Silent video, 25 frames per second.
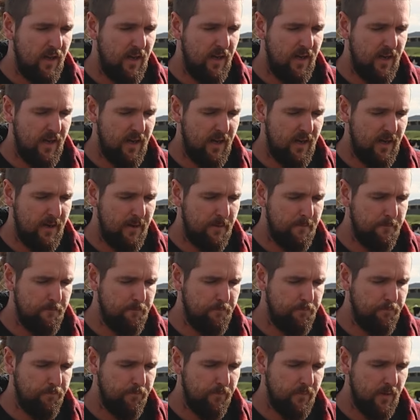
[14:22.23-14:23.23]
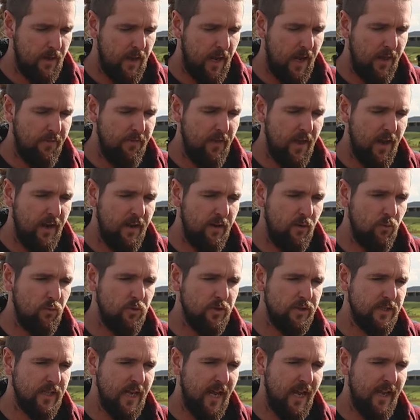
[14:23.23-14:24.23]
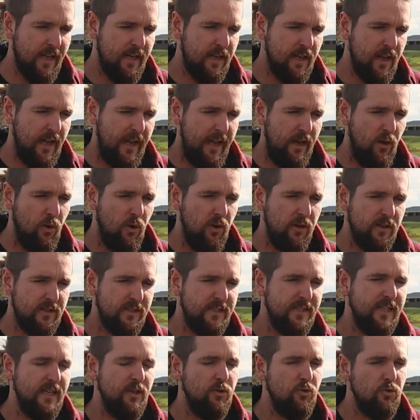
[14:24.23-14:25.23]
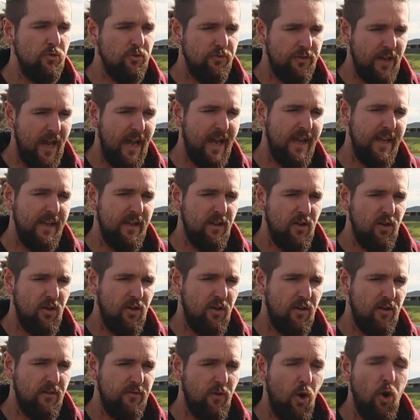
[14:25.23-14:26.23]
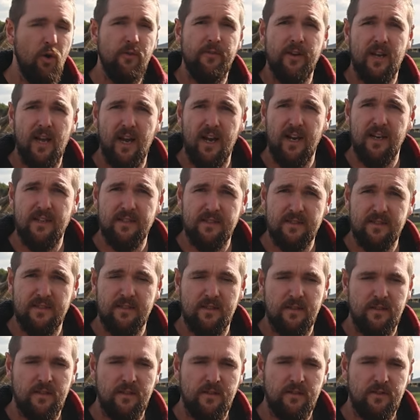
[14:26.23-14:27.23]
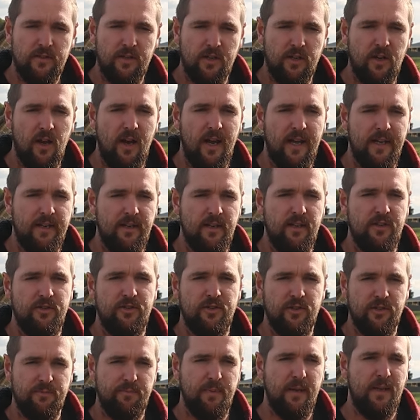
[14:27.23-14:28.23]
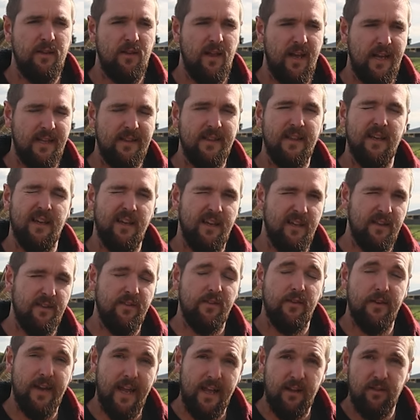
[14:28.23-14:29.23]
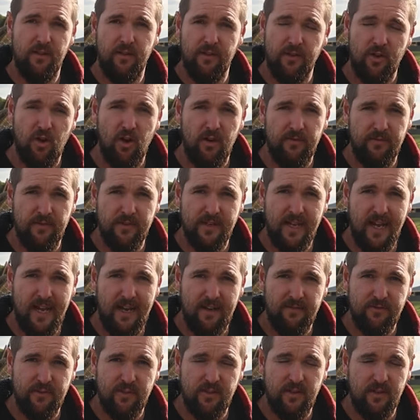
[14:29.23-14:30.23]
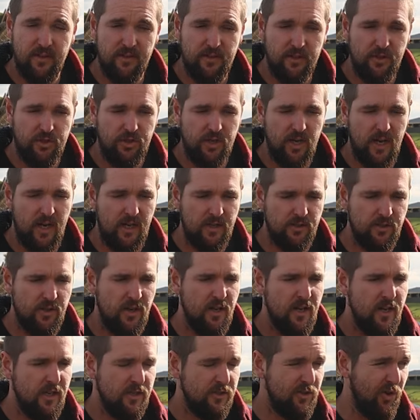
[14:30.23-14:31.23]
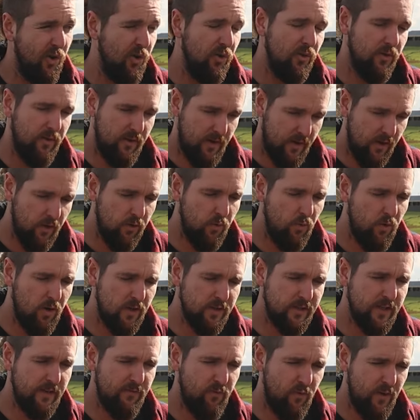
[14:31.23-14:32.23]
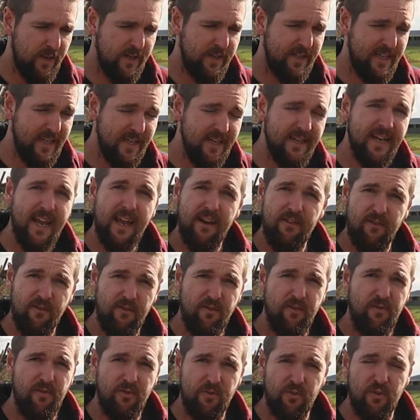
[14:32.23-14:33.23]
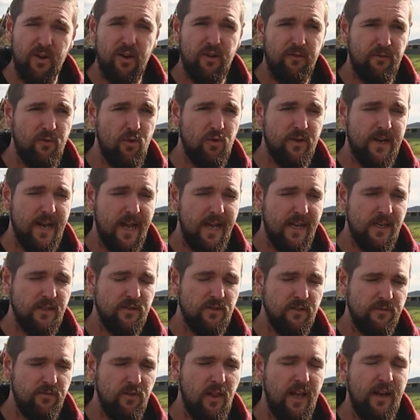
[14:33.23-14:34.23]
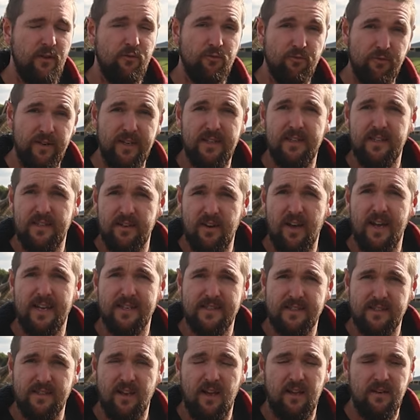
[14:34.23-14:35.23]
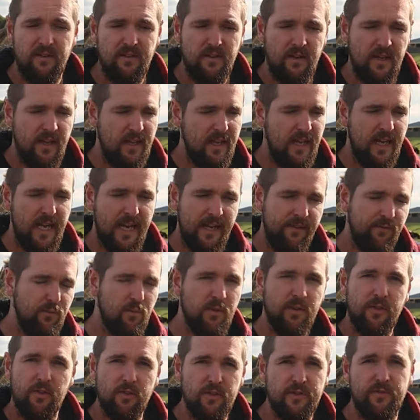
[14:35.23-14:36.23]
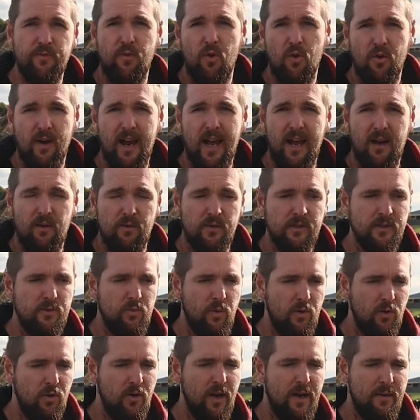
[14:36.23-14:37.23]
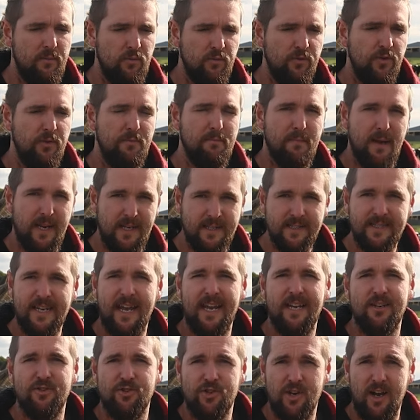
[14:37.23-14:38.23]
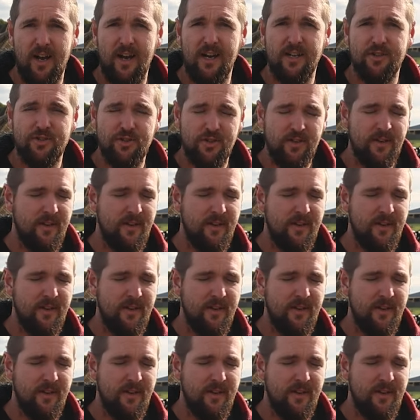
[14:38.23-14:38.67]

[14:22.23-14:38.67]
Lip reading: And then it would take a single day of overcast to kind of just be like the nail in the coffin to have to charge. So in other words, if we did get 3 or 4 days of like really nice sun, even with those 4 hours, we were able to maintain charge.